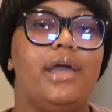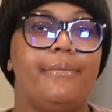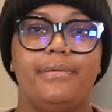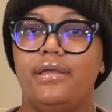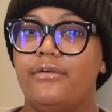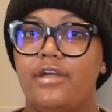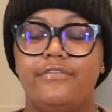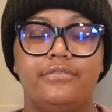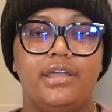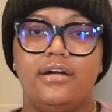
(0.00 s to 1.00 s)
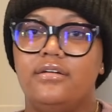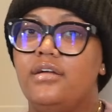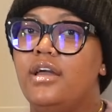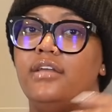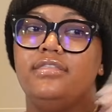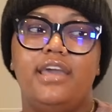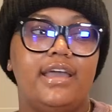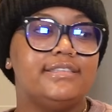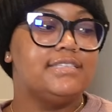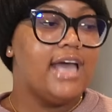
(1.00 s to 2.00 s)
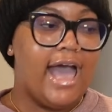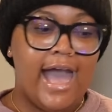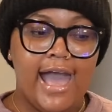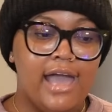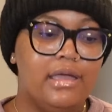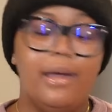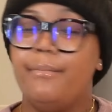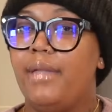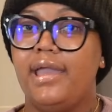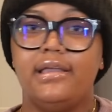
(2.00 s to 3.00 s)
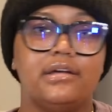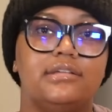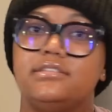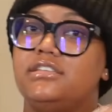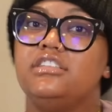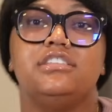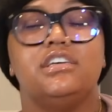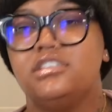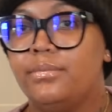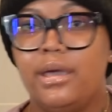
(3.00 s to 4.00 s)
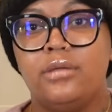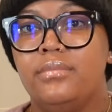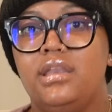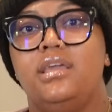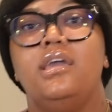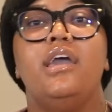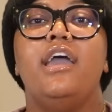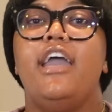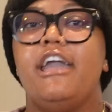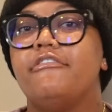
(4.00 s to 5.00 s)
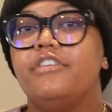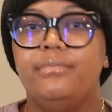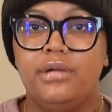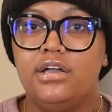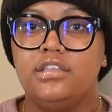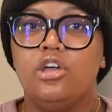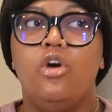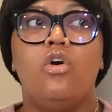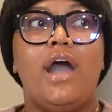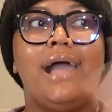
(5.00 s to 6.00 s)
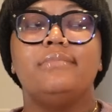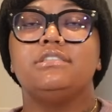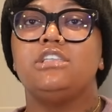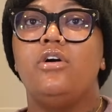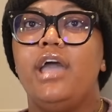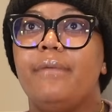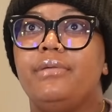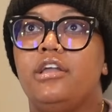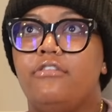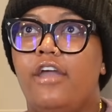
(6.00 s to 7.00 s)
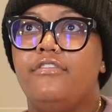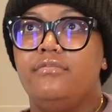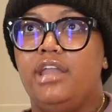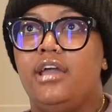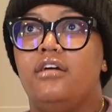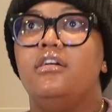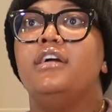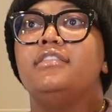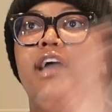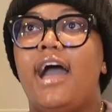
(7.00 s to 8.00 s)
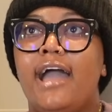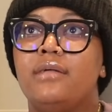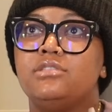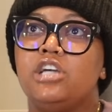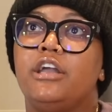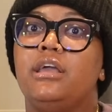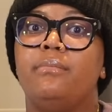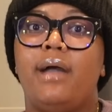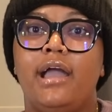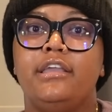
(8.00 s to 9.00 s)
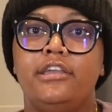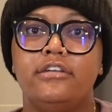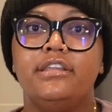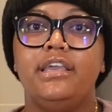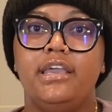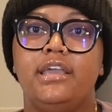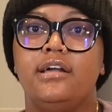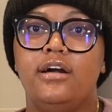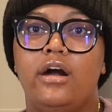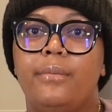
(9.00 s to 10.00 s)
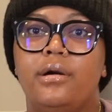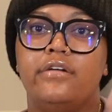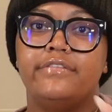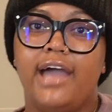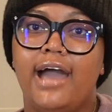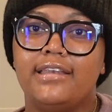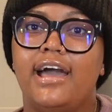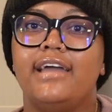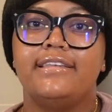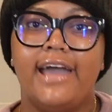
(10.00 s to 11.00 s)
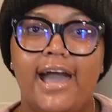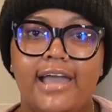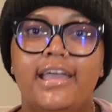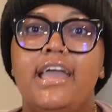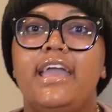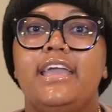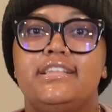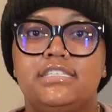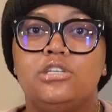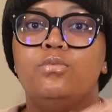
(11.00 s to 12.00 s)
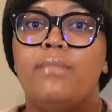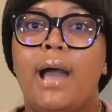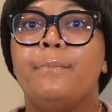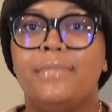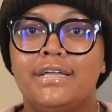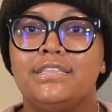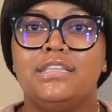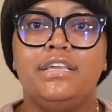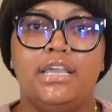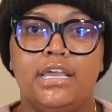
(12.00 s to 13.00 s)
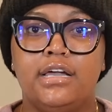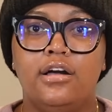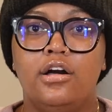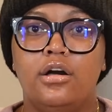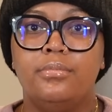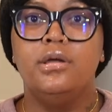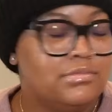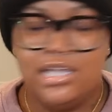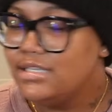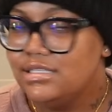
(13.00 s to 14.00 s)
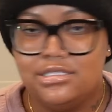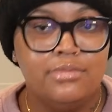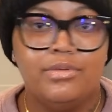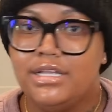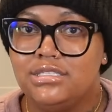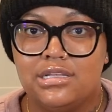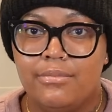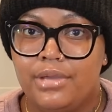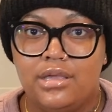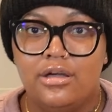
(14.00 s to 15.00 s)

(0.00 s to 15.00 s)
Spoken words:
happy and grateful now that I make such and such amount of money every month, or I am so happy and grateful now that I am turning my yearly income of into my monthly income. That's as simple as it can be,